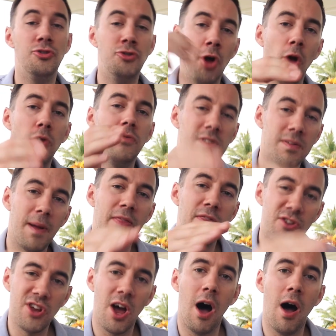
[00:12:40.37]
Don't spend
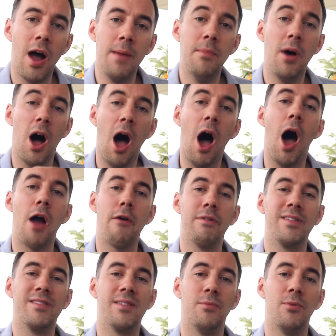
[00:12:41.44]
the time
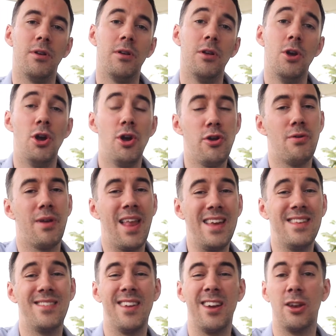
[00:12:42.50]
hiring someone who you're
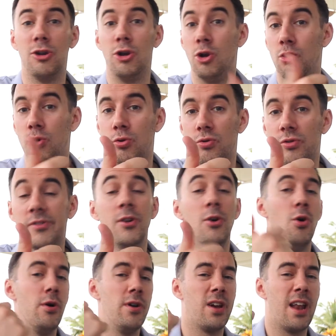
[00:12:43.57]
later they're going to lose
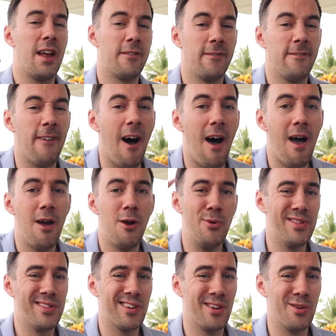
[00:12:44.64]
or you're going to have to fire who
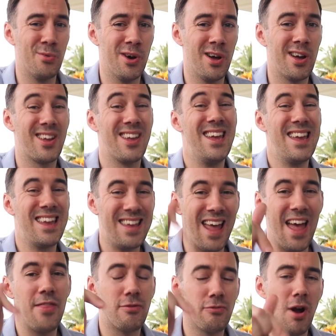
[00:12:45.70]
isn't going to work.
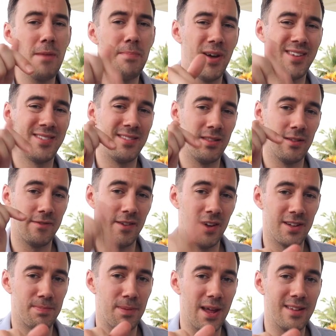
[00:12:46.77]
Get the right person in the
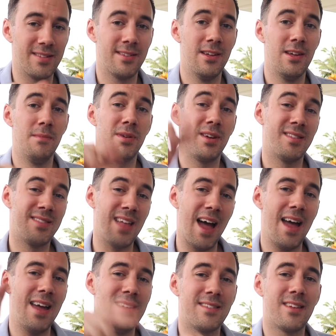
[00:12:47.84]
first place because
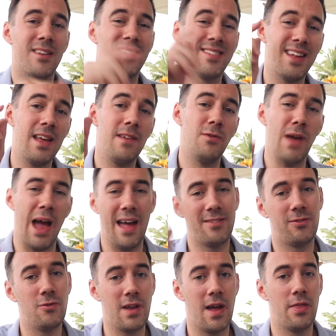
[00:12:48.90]
that is going to save you
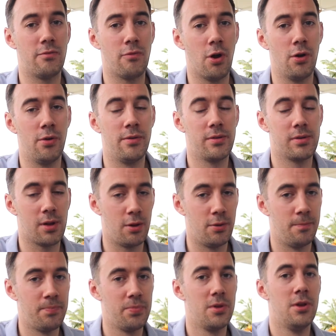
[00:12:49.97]
hassle down the road. So
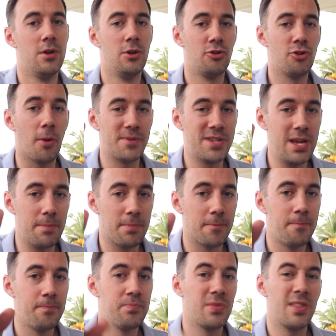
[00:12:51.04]
top tip,
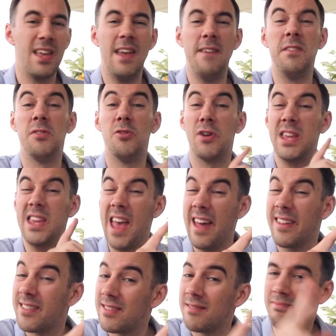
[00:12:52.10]
if it's not a
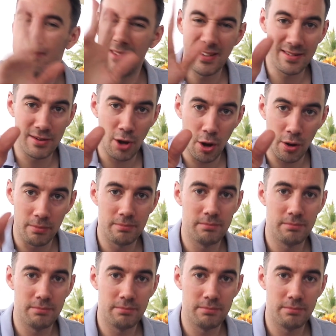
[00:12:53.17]
yes, it's a no.